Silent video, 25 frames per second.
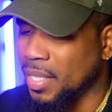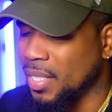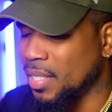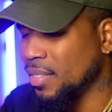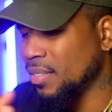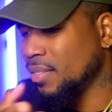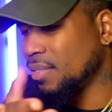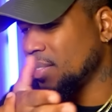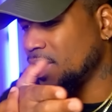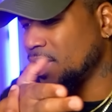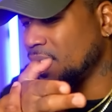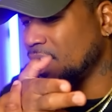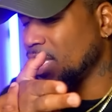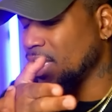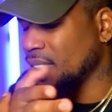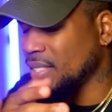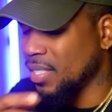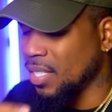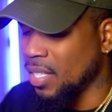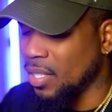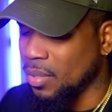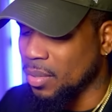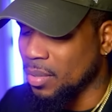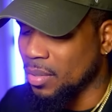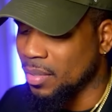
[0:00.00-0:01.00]
but stick
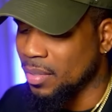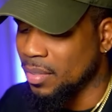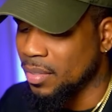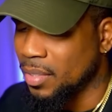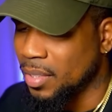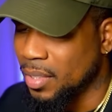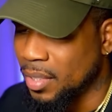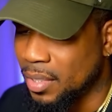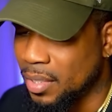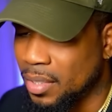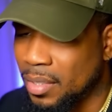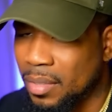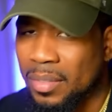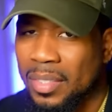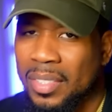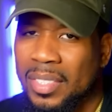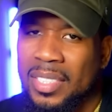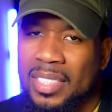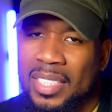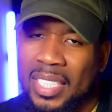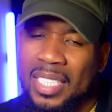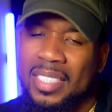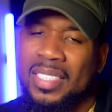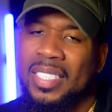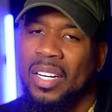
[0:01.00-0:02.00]
talk.
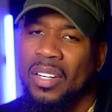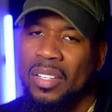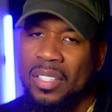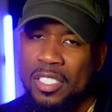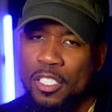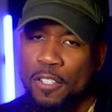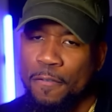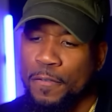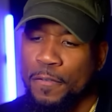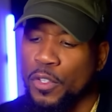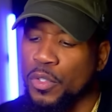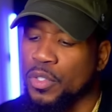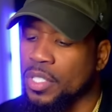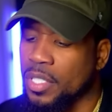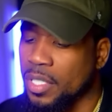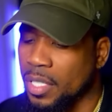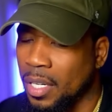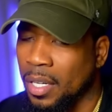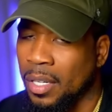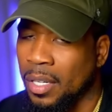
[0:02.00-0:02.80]
Stick Talk is a Future